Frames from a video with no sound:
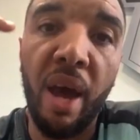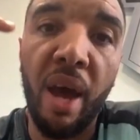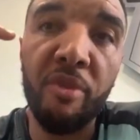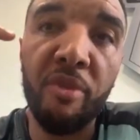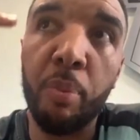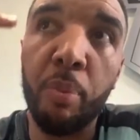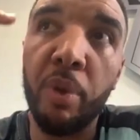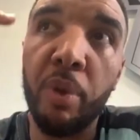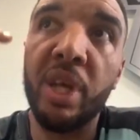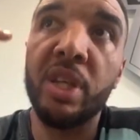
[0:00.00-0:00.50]
I
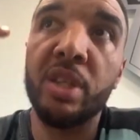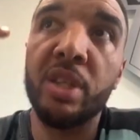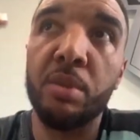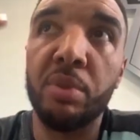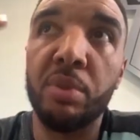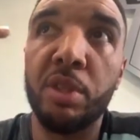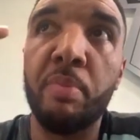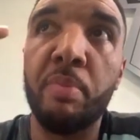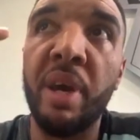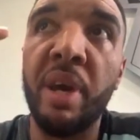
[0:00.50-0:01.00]
have to put it
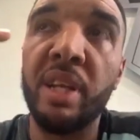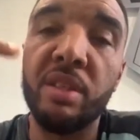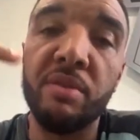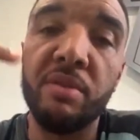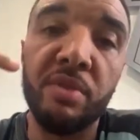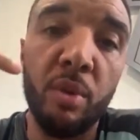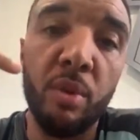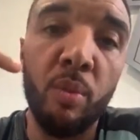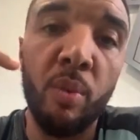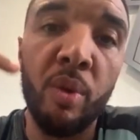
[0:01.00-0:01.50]
into
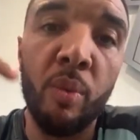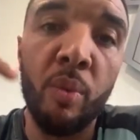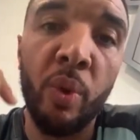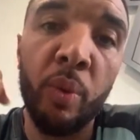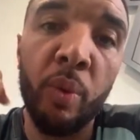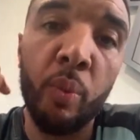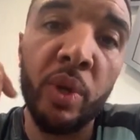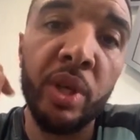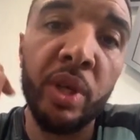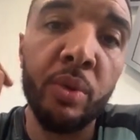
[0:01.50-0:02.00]
perspective. So
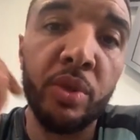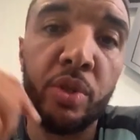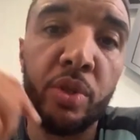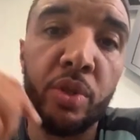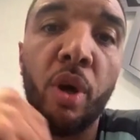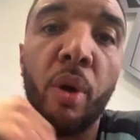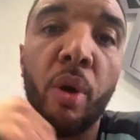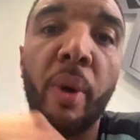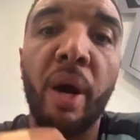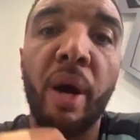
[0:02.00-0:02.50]
when we
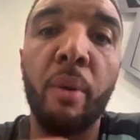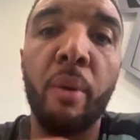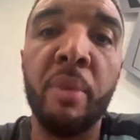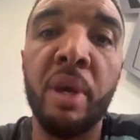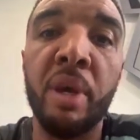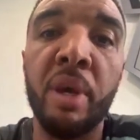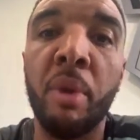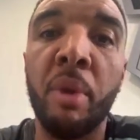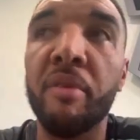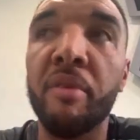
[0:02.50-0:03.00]
used to go
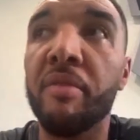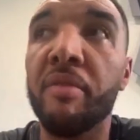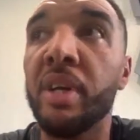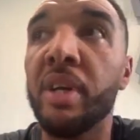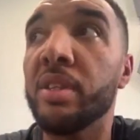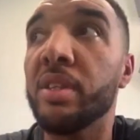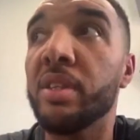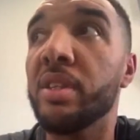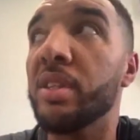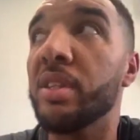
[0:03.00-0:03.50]
out, me and my
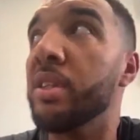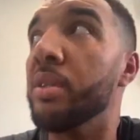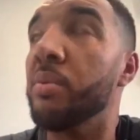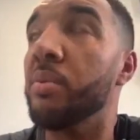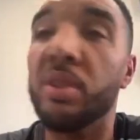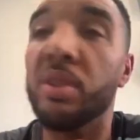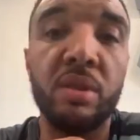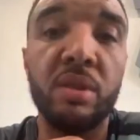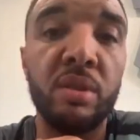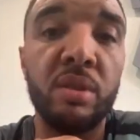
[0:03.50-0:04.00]
friends,
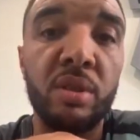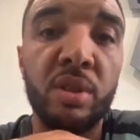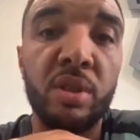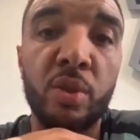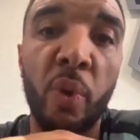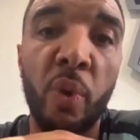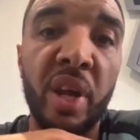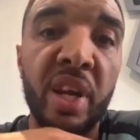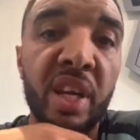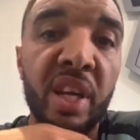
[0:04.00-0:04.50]
there was
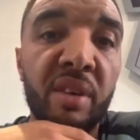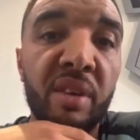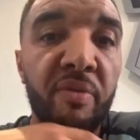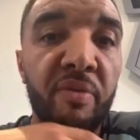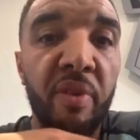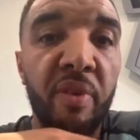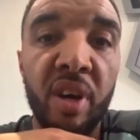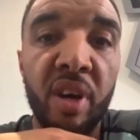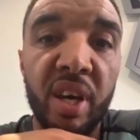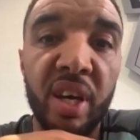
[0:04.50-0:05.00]

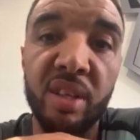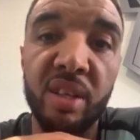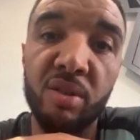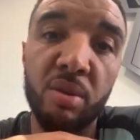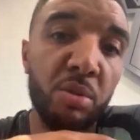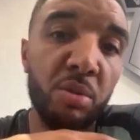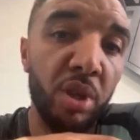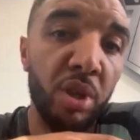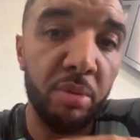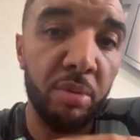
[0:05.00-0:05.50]
20,
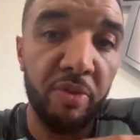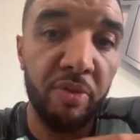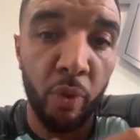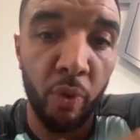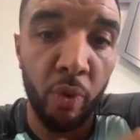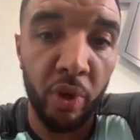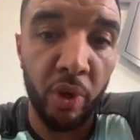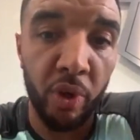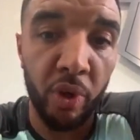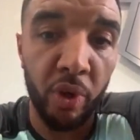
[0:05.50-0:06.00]
30, sometimes
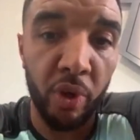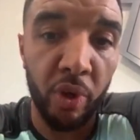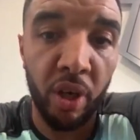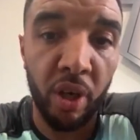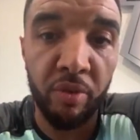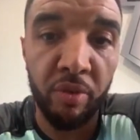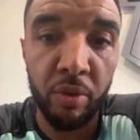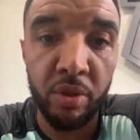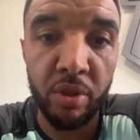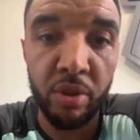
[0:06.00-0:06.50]
40
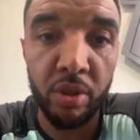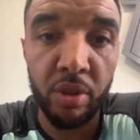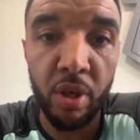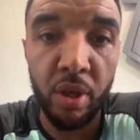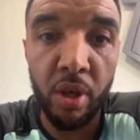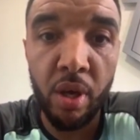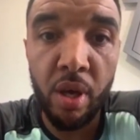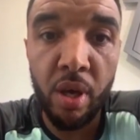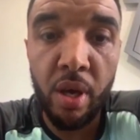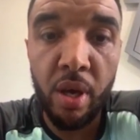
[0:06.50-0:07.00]
of
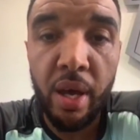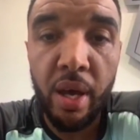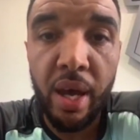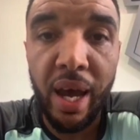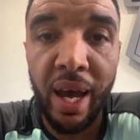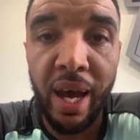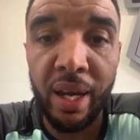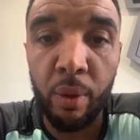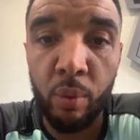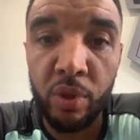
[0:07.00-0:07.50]
us,
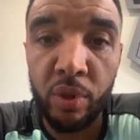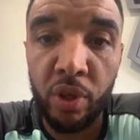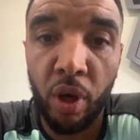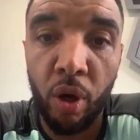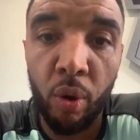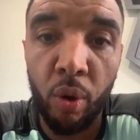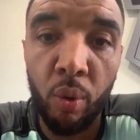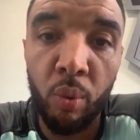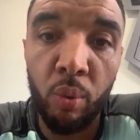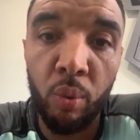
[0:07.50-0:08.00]
and it was
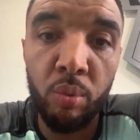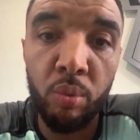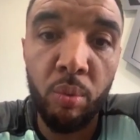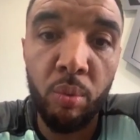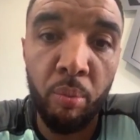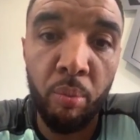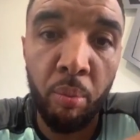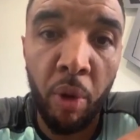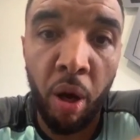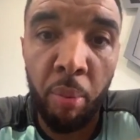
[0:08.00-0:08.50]
a whole
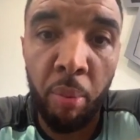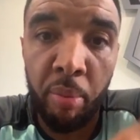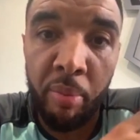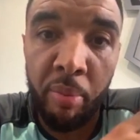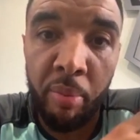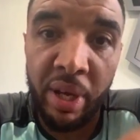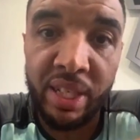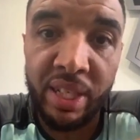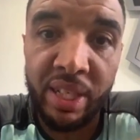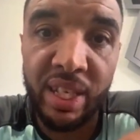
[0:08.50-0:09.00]
mob
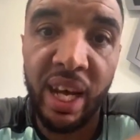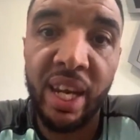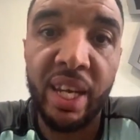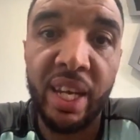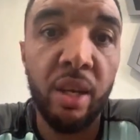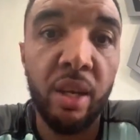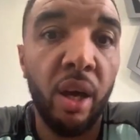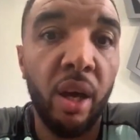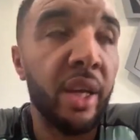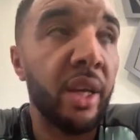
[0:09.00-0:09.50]

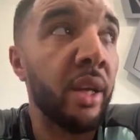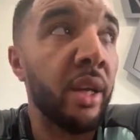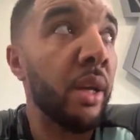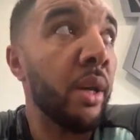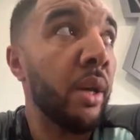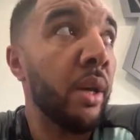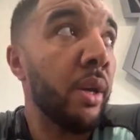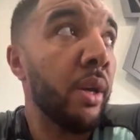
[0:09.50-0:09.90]
mentality. Like,